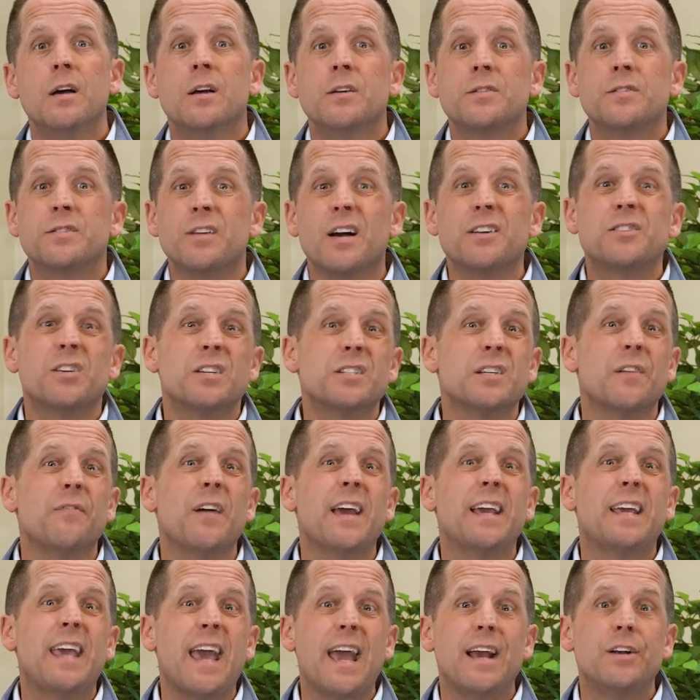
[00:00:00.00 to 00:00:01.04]
such as a
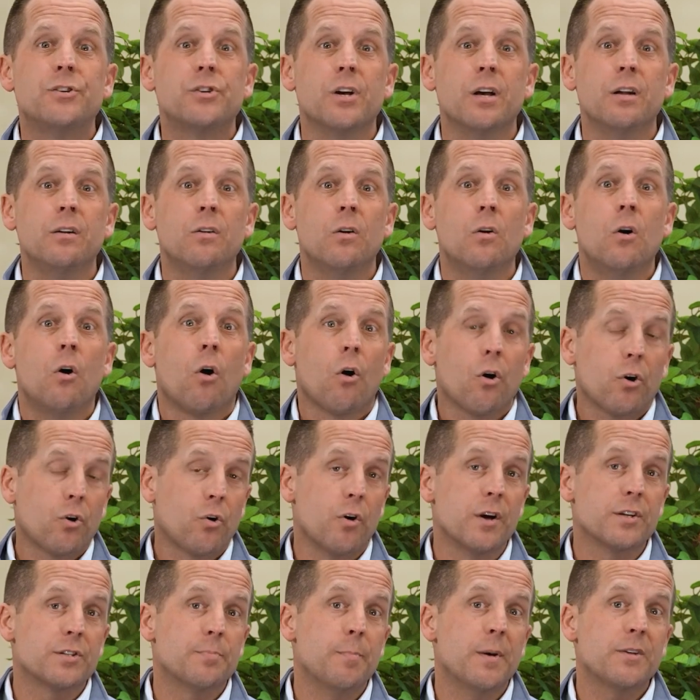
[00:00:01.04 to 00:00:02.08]
vacation or
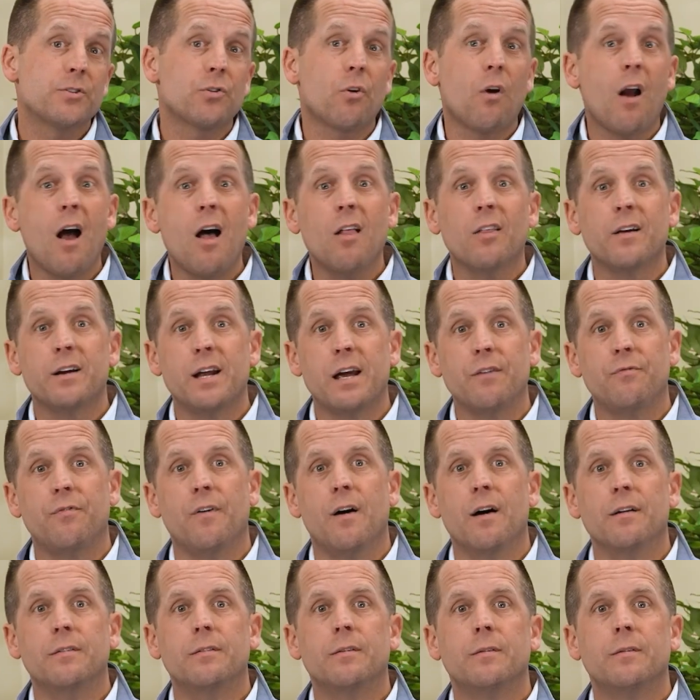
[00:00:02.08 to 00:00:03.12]
Christmas or holiday fund.